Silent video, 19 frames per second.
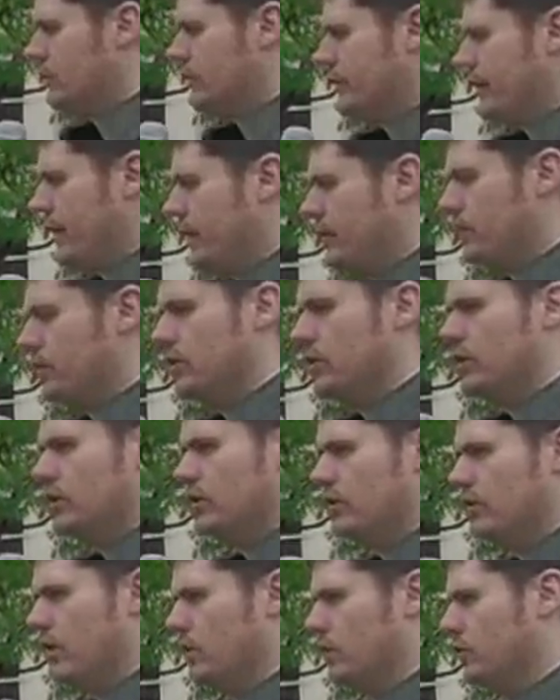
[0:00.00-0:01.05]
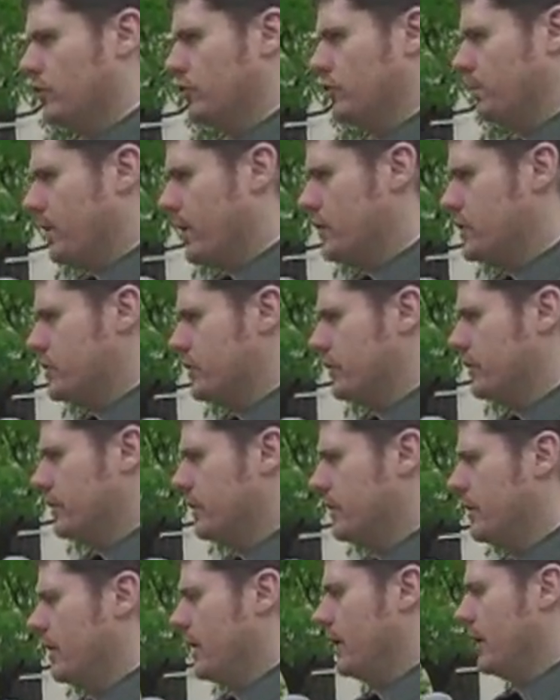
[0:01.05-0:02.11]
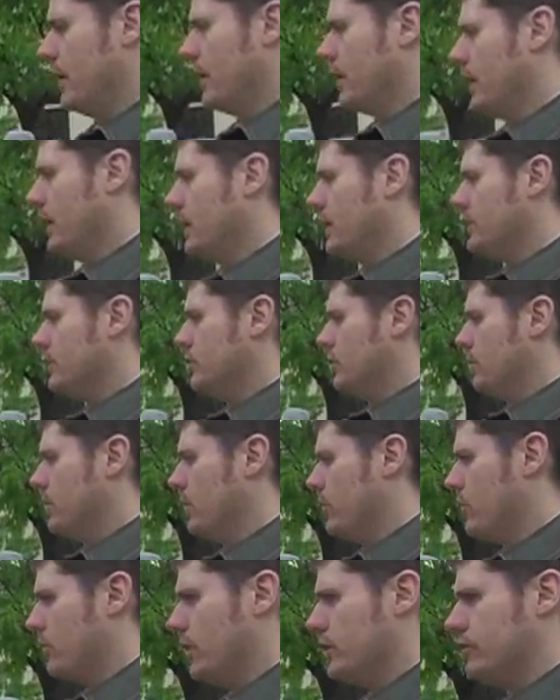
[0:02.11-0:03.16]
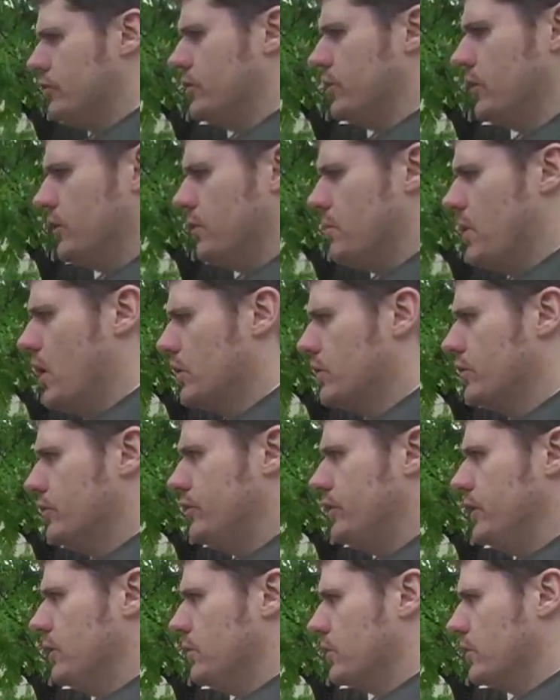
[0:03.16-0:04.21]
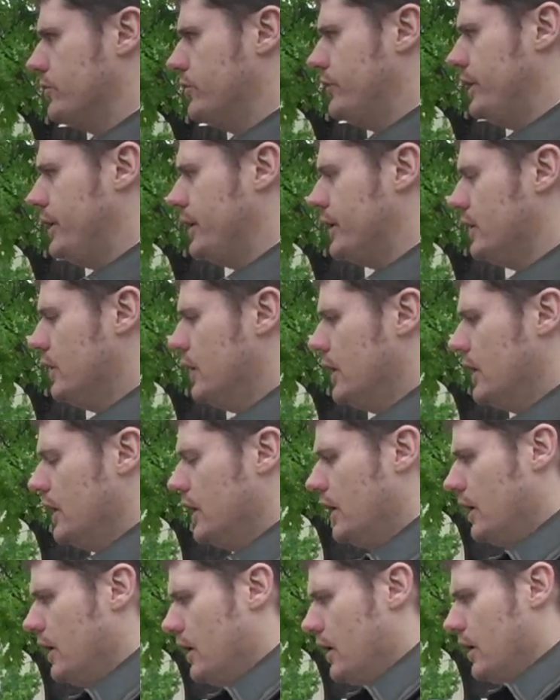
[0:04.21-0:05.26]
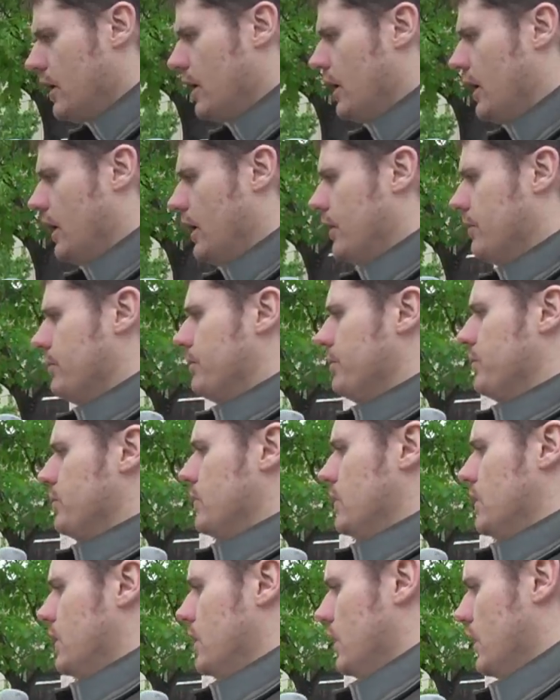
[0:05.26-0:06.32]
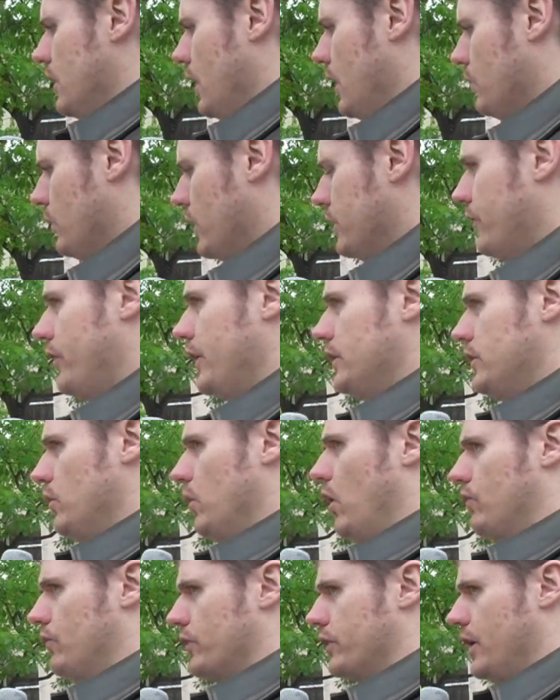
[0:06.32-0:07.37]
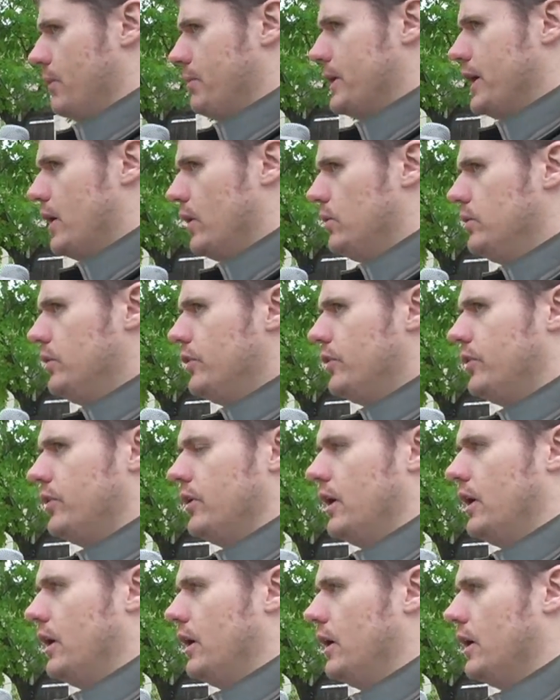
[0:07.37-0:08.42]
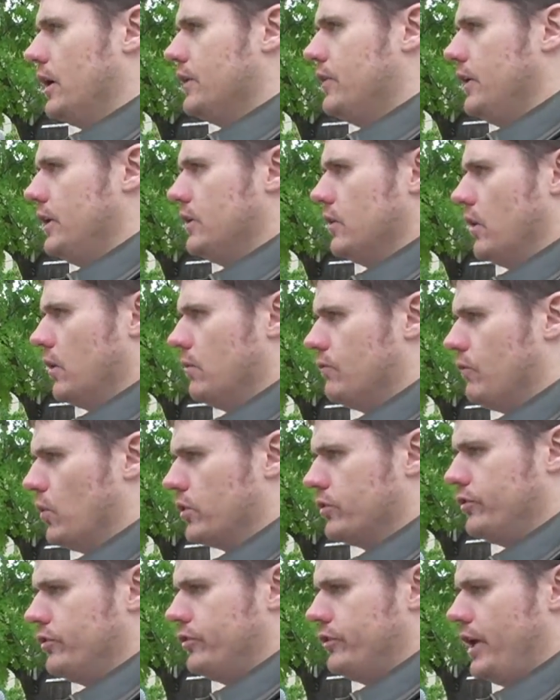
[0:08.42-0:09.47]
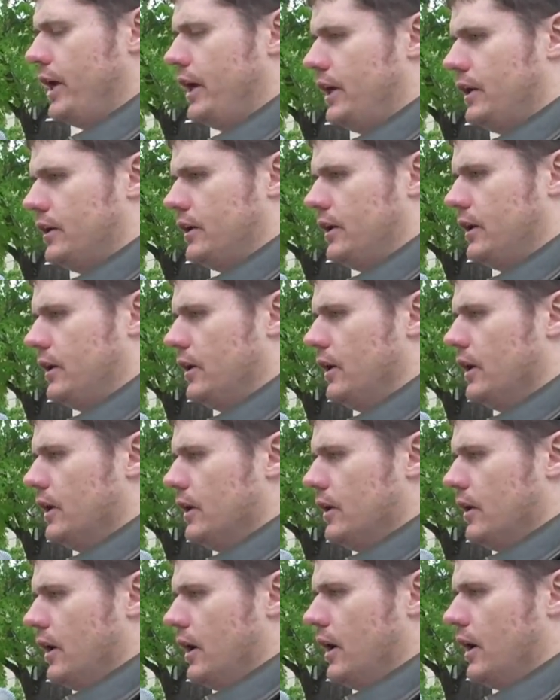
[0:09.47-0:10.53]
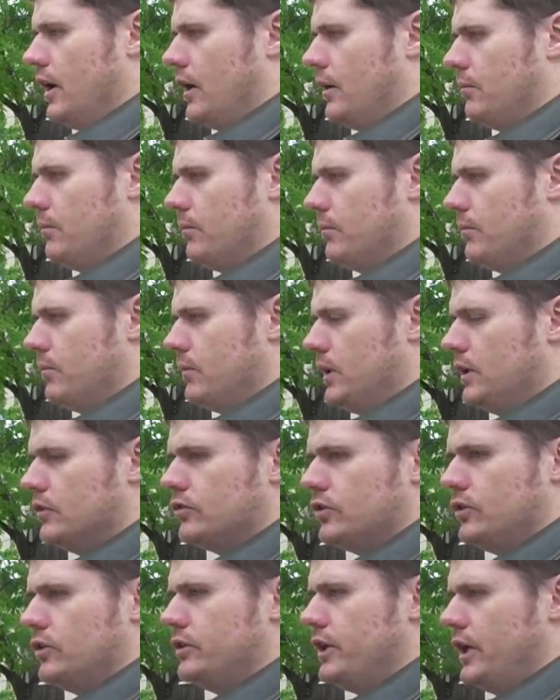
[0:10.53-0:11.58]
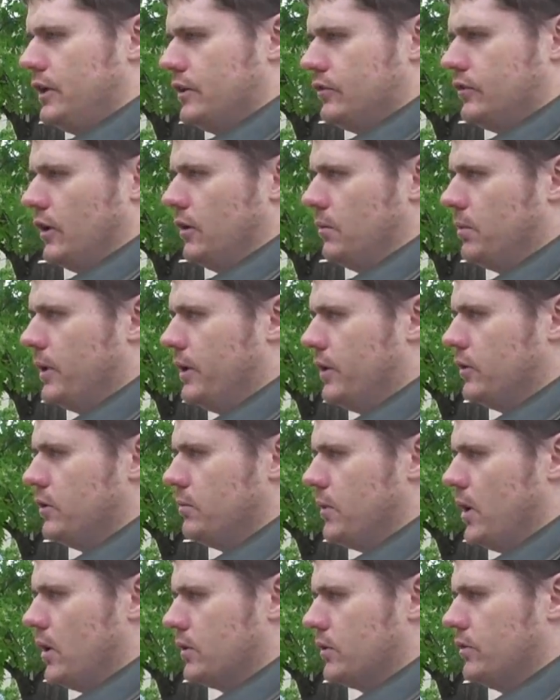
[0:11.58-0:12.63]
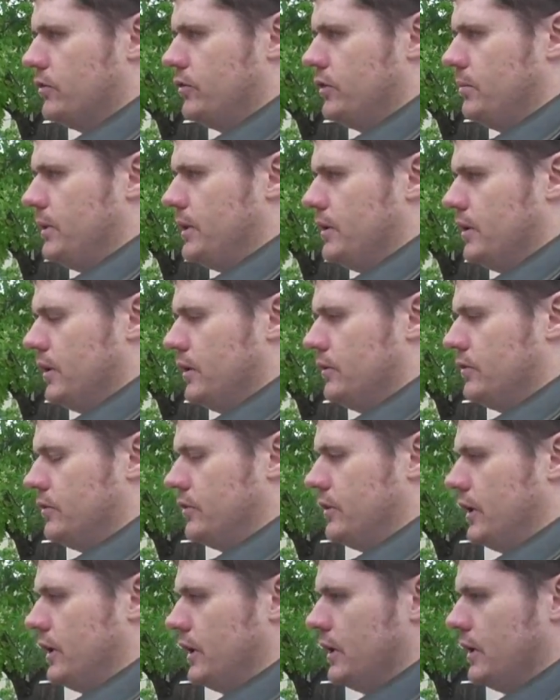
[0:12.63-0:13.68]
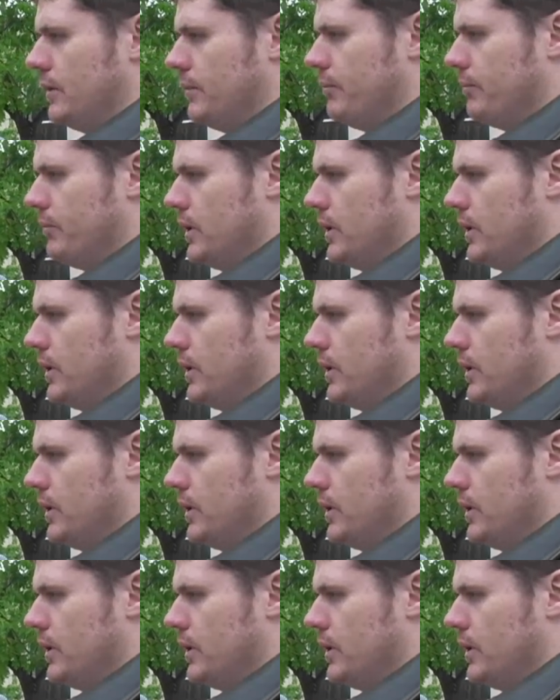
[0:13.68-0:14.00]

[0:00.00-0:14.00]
scandal, the voter suppression, and some of the threats to our democracy that we're seeing. I want to thank you all for coming out. I think Armed Forces Day is a good day to celebrate our democracy because the